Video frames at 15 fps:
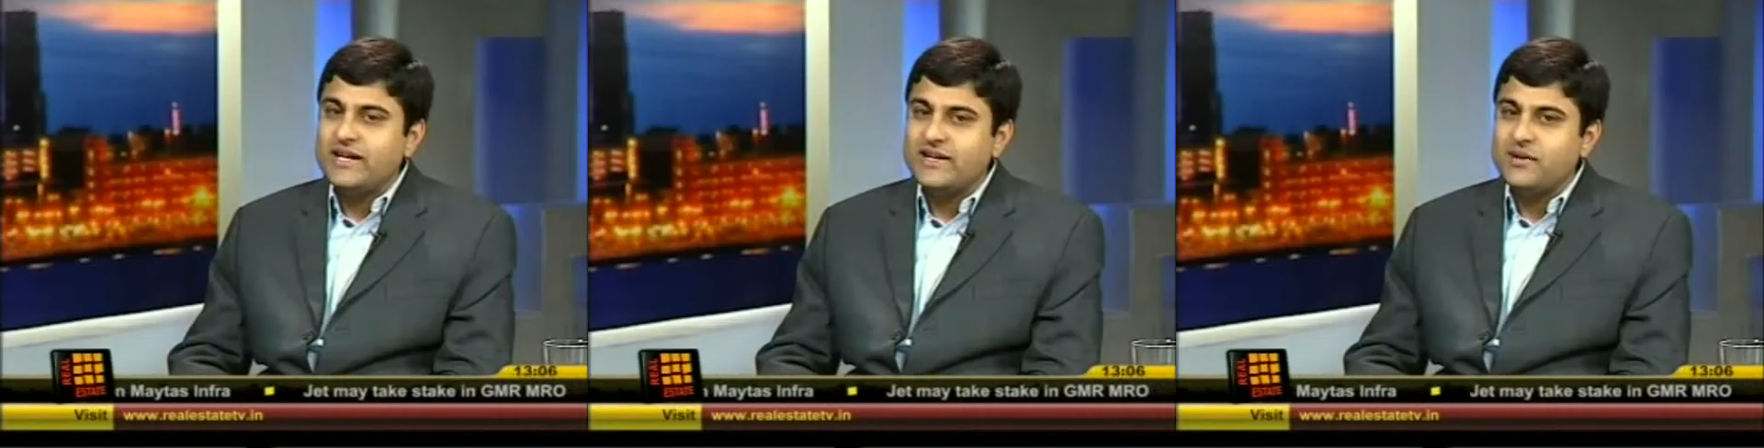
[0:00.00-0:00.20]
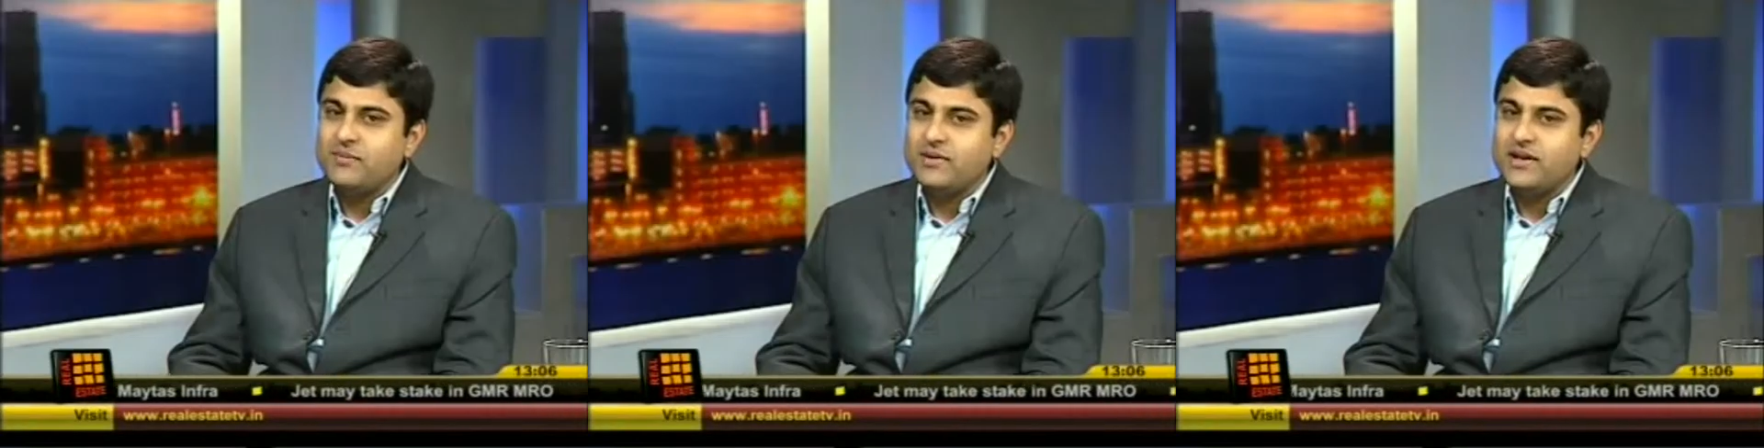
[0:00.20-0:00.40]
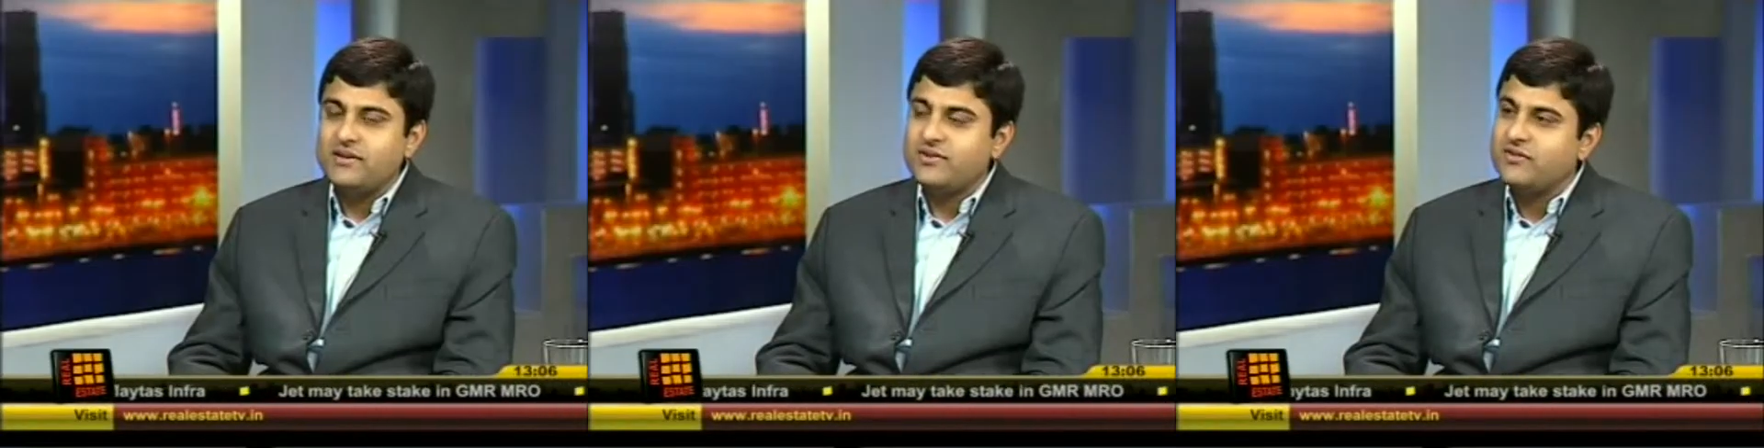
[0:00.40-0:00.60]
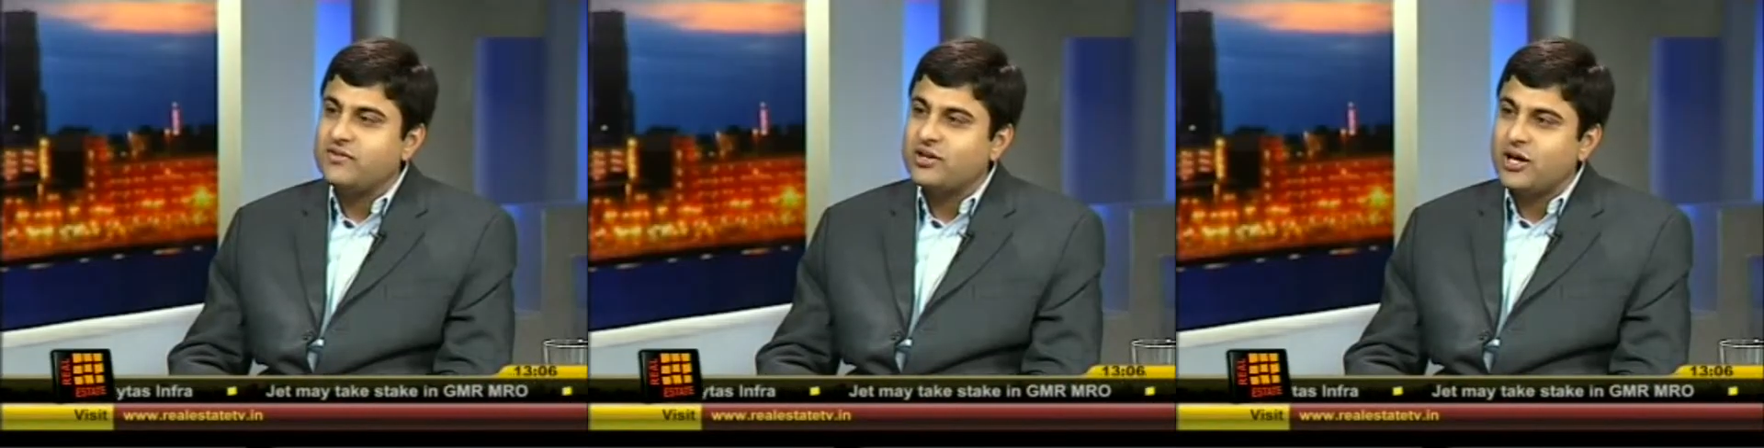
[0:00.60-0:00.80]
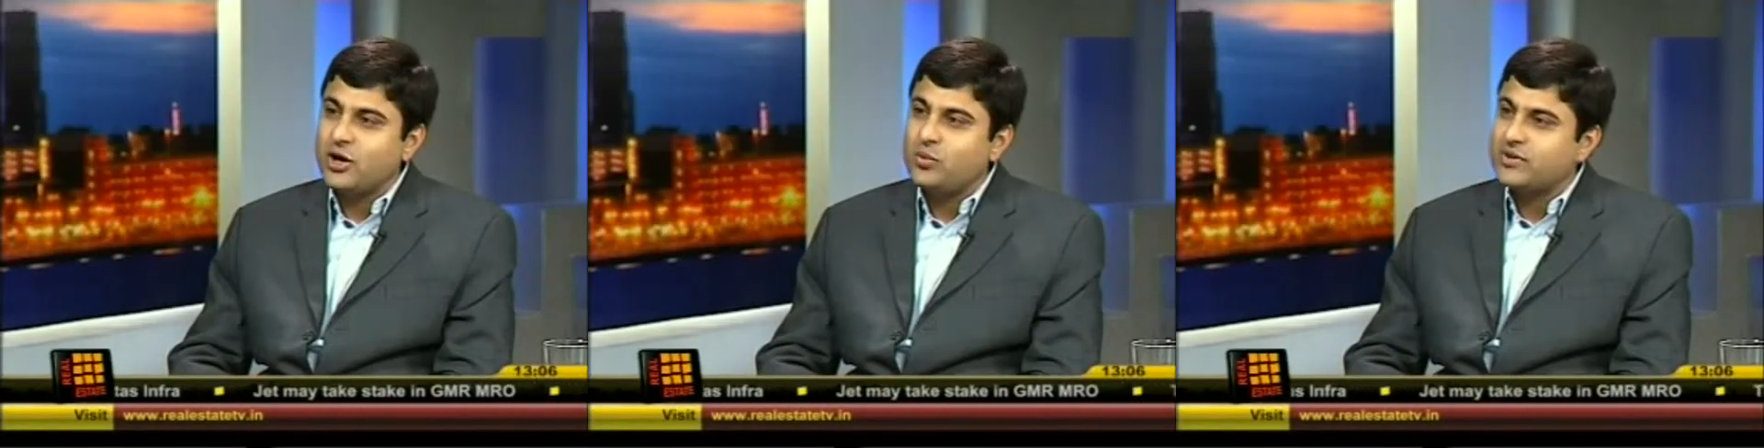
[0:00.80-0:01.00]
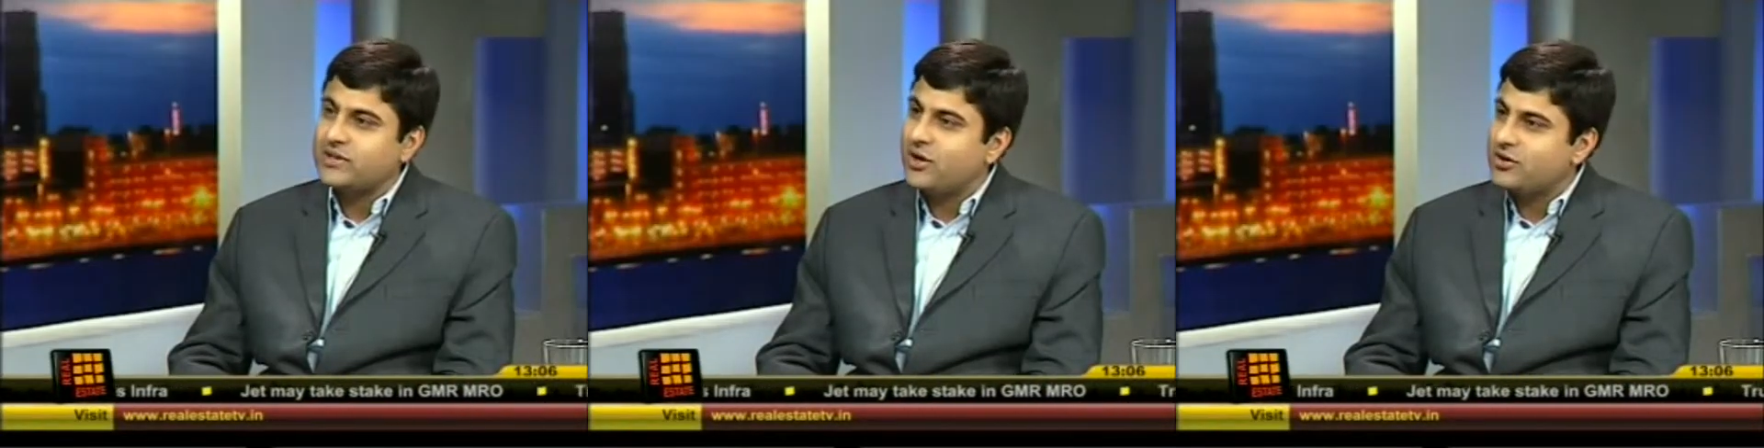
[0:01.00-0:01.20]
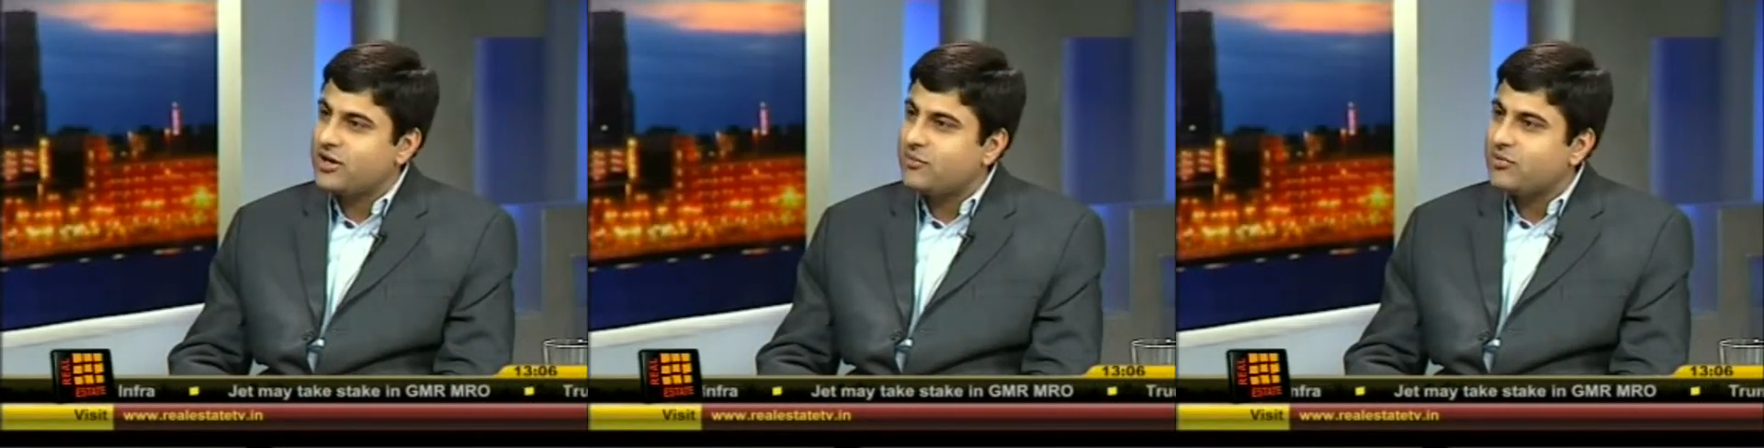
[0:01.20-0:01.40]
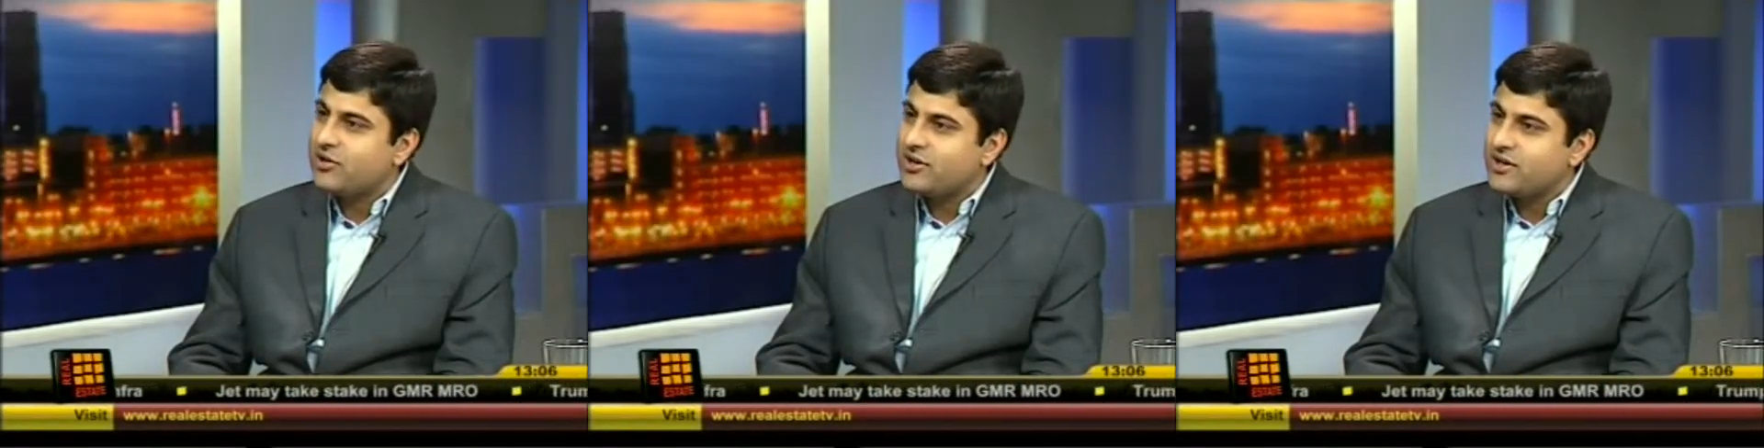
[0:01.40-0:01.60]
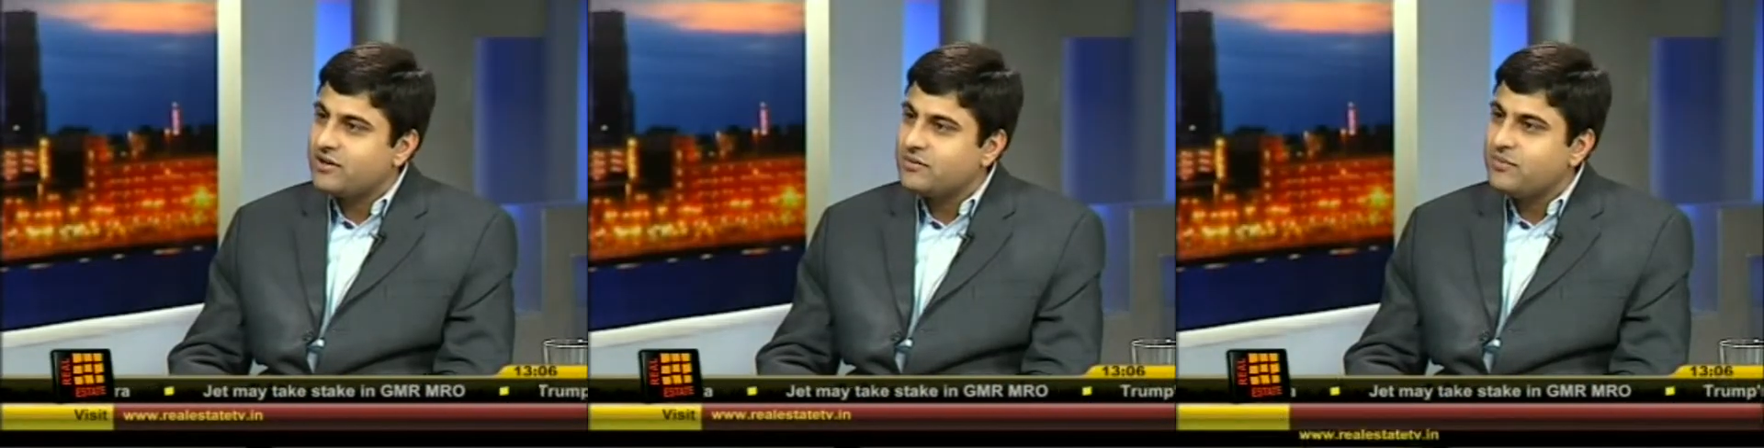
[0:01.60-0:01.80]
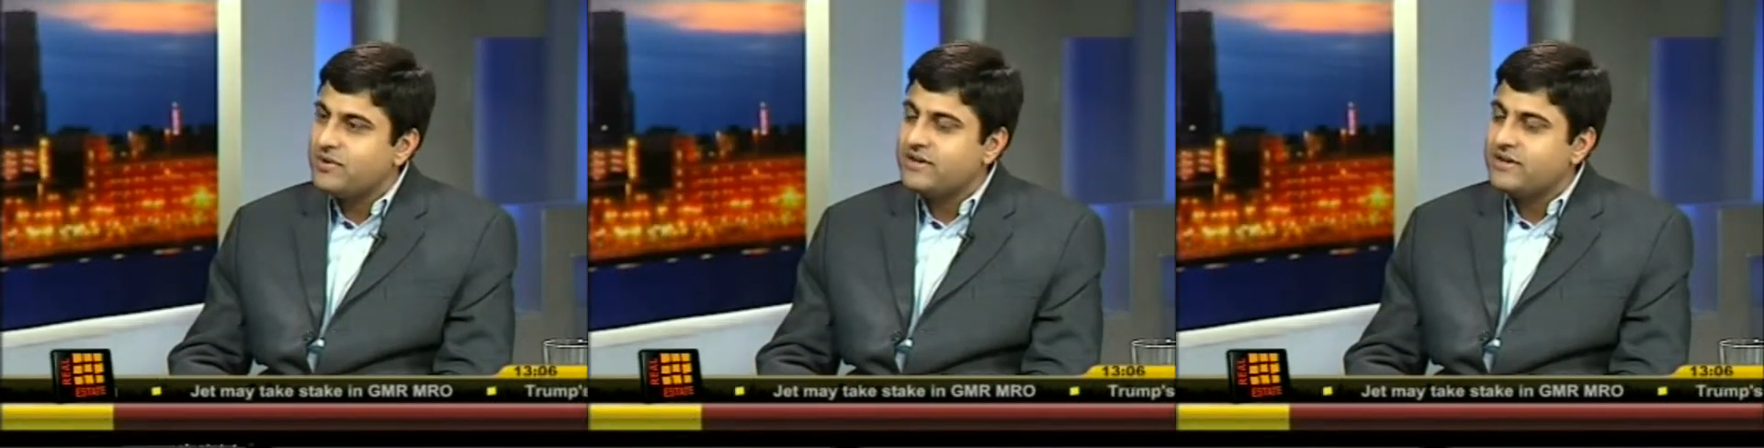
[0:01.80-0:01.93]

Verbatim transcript: taking place even now without our product,